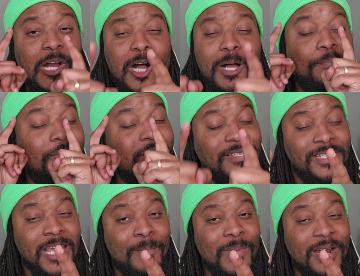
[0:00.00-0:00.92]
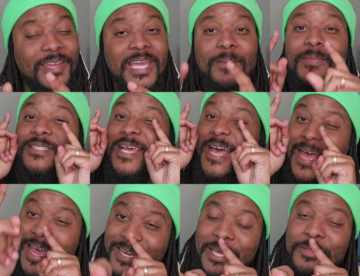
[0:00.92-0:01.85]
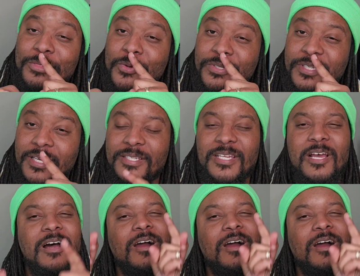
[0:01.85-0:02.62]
all PCMR gamers and enthusiasts.